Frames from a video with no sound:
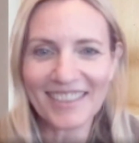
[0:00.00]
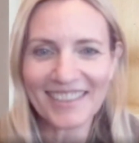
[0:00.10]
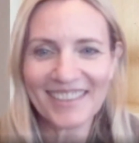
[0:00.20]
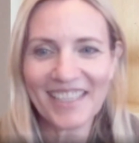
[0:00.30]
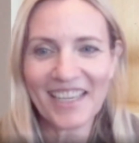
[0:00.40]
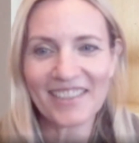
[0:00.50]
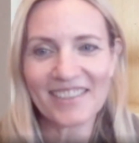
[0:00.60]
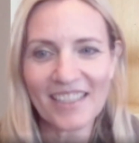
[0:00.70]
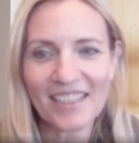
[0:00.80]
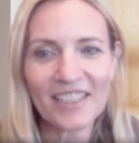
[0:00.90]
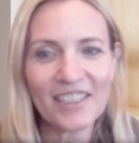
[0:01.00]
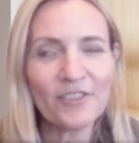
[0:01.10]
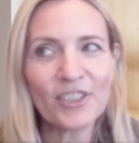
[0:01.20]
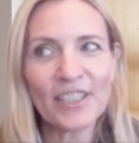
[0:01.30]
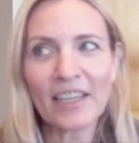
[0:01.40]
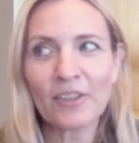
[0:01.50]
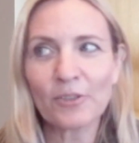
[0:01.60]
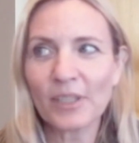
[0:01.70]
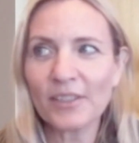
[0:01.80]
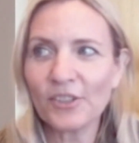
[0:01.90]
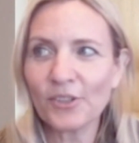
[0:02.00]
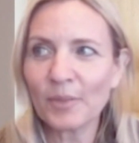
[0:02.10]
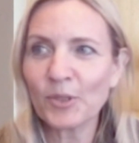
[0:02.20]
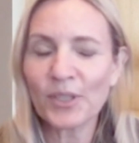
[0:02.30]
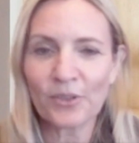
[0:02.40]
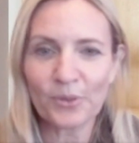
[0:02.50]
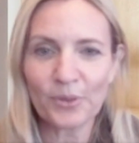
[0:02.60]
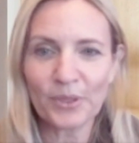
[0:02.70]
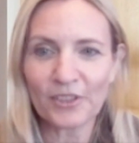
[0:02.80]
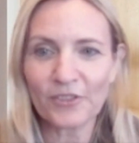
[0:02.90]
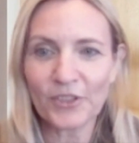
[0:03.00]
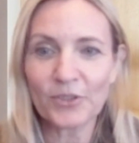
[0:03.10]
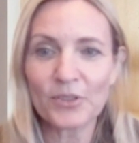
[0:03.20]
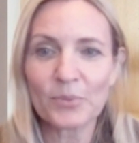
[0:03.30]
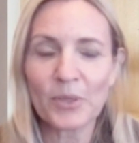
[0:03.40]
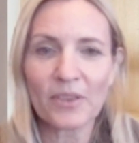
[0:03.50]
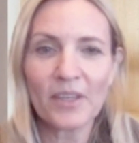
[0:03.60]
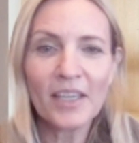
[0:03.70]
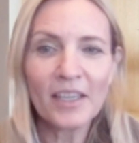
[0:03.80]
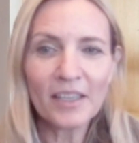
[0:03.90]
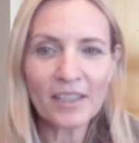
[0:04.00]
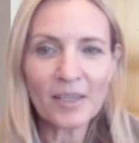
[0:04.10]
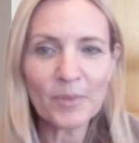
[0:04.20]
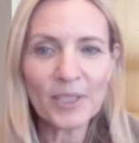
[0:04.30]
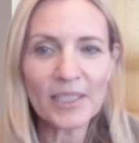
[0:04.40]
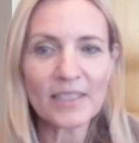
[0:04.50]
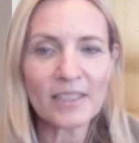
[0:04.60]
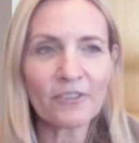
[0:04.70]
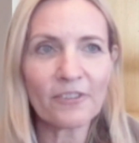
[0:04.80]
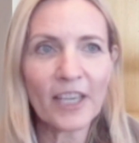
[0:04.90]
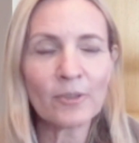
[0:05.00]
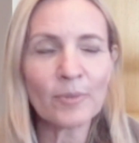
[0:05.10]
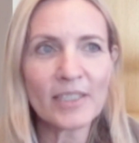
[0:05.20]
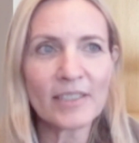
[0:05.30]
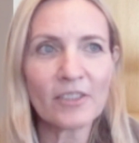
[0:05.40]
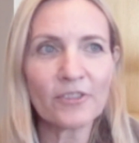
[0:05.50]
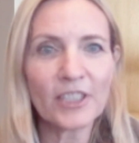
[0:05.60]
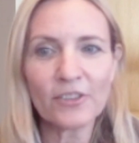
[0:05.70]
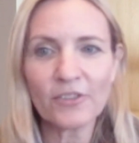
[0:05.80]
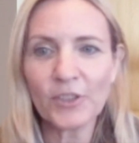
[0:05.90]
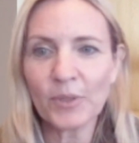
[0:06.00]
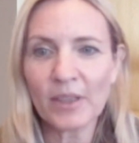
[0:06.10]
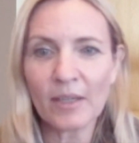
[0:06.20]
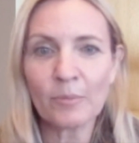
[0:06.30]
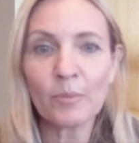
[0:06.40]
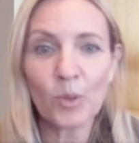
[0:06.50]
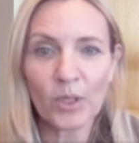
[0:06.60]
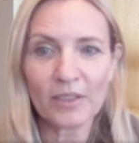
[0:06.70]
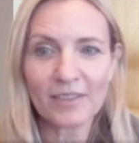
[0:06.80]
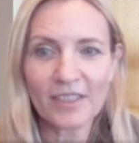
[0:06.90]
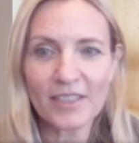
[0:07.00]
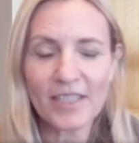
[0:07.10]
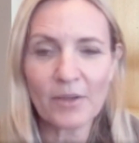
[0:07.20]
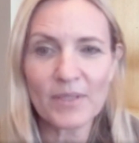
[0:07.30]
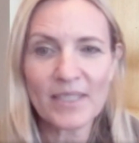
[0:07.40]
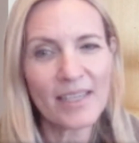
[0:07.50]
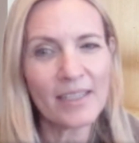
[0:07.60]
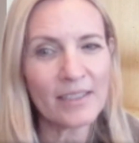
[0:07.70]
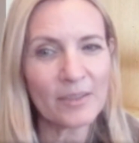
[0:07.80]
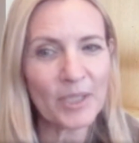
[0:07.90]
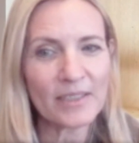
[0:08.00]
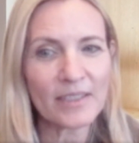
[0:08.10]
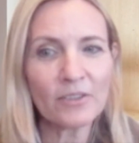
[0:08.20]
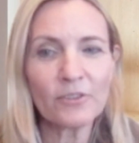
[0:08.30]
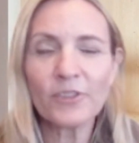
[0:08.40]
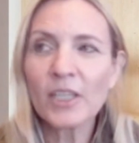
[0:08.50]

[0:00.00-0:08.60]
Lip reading: Yes. And even now, I'm going through interviews with companies and I found myself interviewing them more because I was thinking to myself,